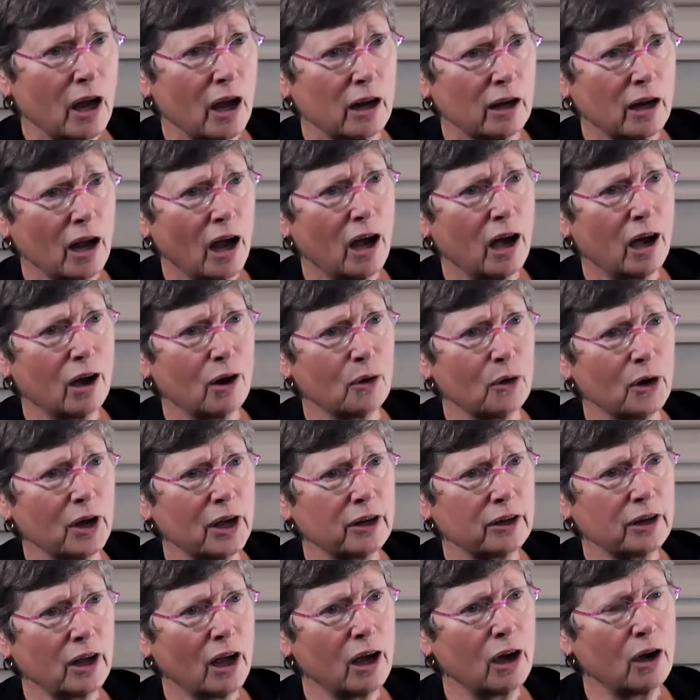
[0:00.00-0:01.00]
and
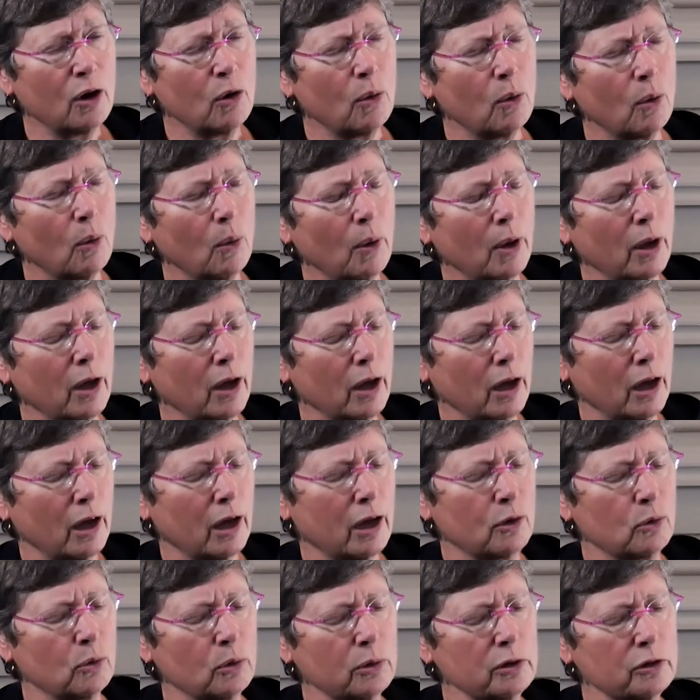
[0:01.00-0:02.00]
how
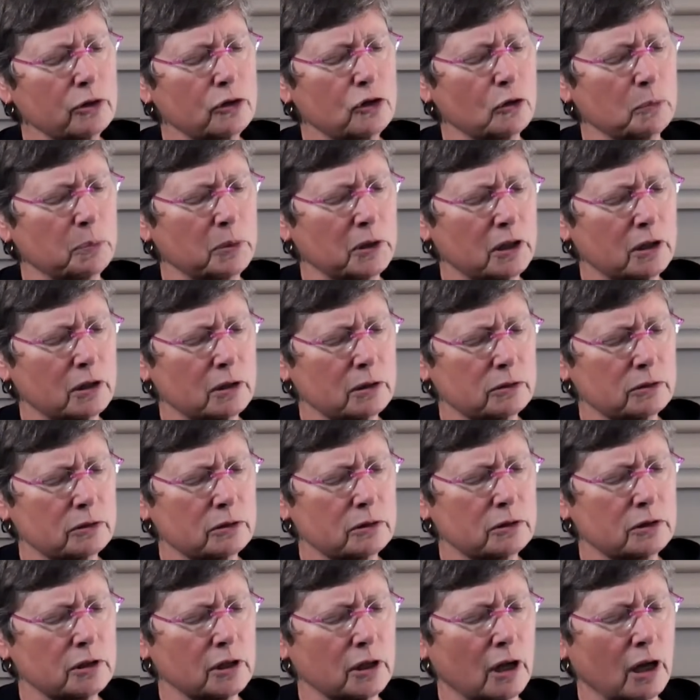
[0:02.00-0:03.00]
in order
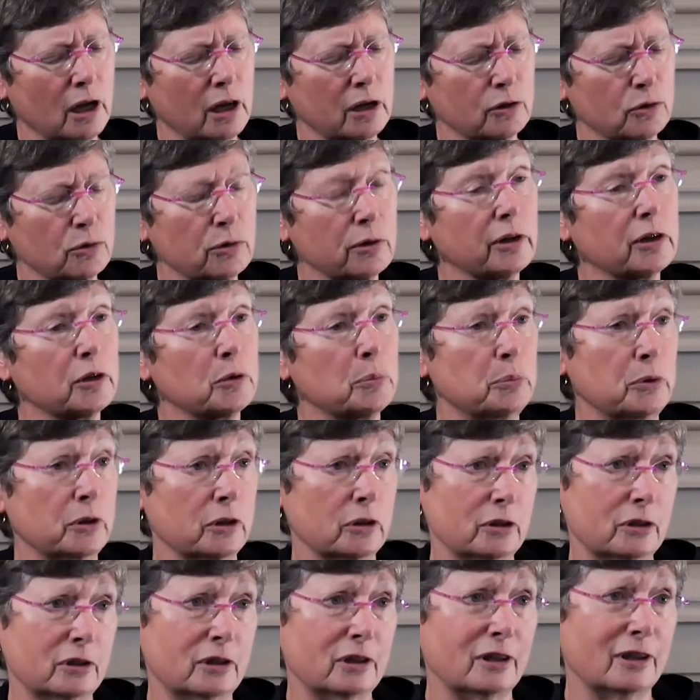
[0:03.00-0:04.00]
to gain
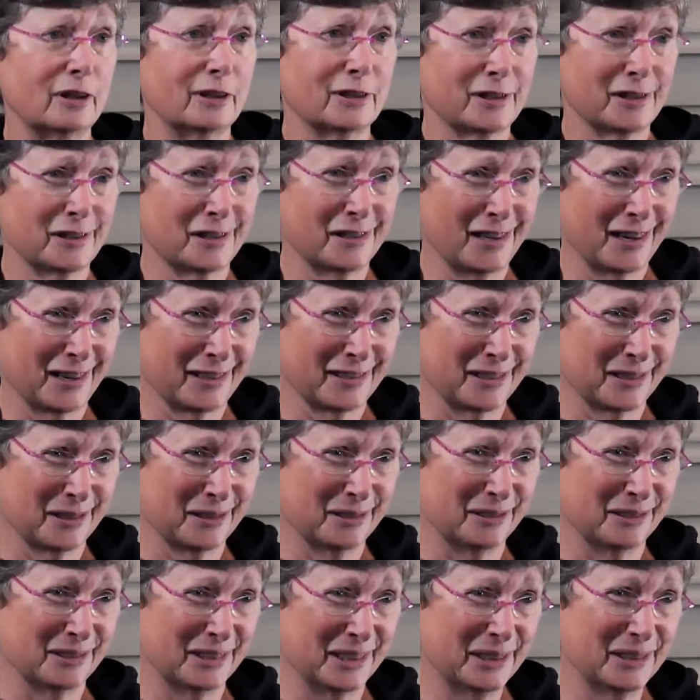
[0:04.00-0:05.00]
credibility as a
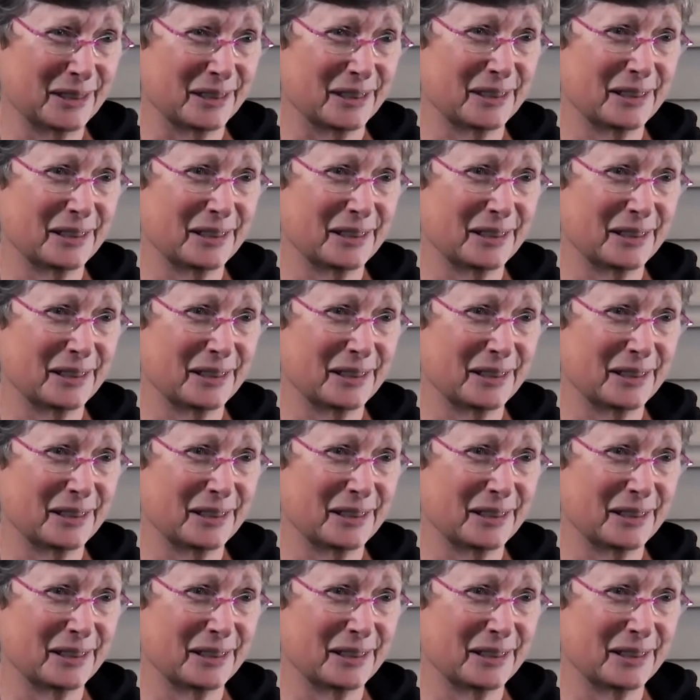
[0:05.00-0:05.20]
technical leader,